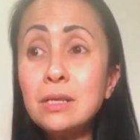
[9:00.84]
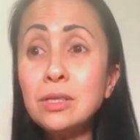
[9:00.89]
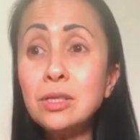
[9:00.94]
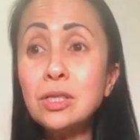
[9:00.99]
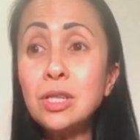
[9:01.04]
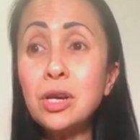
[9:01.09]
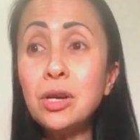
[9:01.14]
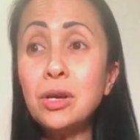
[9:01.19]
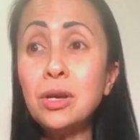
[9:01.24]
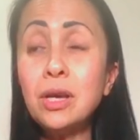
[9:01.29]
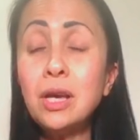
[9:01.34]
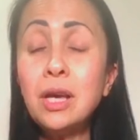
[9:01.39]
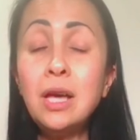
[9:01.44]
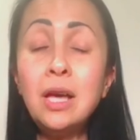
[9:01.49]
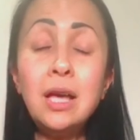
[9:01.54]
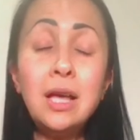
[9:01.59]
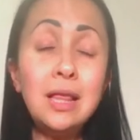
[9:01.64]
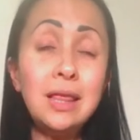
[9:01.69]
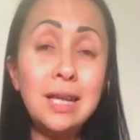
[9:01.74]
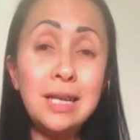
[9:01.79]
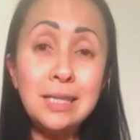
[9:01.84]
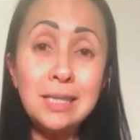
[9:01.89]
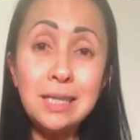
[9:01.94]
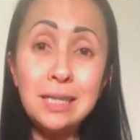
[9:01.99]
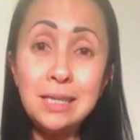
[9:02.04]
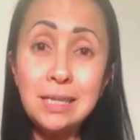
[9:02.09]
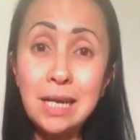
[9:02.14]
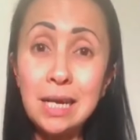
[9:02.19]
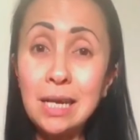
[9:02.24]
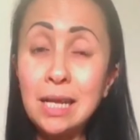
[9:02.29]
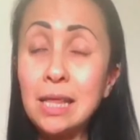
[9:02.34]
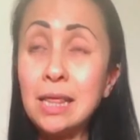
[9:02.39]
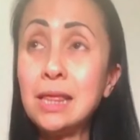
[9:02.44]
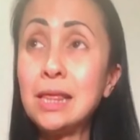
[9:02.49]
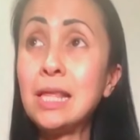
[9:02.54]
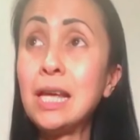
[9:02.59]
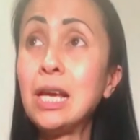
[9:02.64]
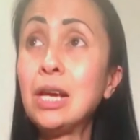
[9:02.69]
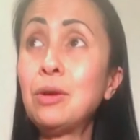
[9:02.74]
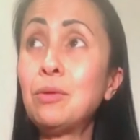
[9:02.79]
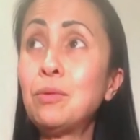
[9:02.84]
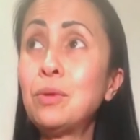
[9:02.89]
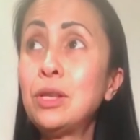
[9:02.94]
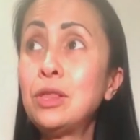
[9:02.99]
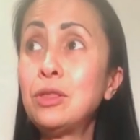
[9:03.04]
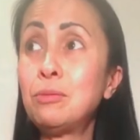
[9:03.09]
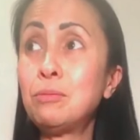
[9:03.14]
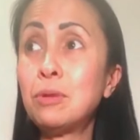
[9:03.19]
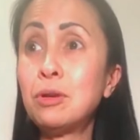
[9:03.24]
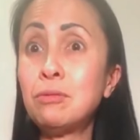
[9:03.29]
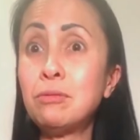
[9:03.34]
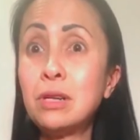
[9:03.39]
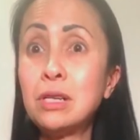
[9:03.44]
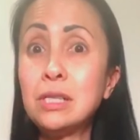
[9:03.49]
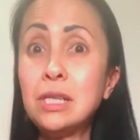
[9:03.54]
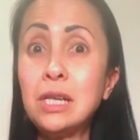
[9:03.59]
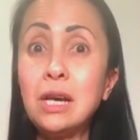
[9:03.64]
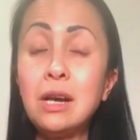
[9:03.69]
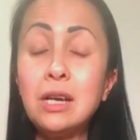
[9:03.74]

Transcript: So that's the second thing with my running.